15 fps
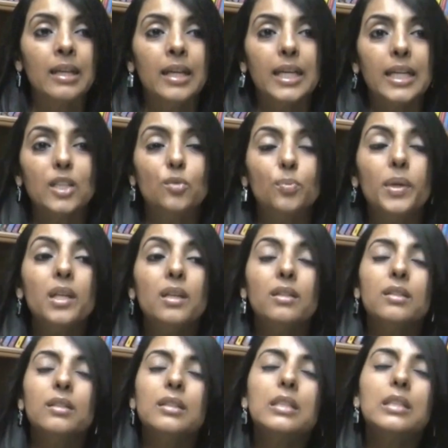It's been a
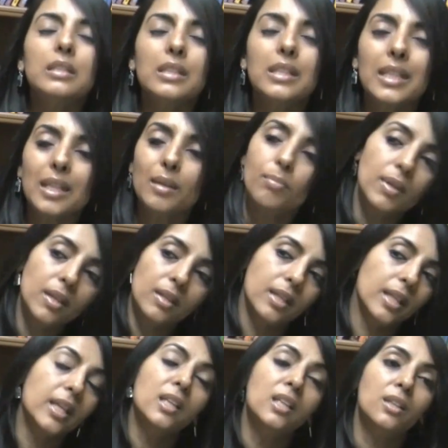steep
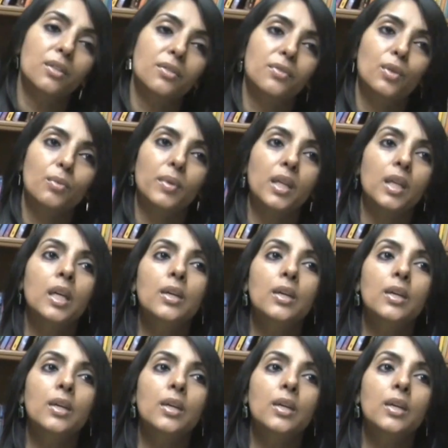learning curve for me.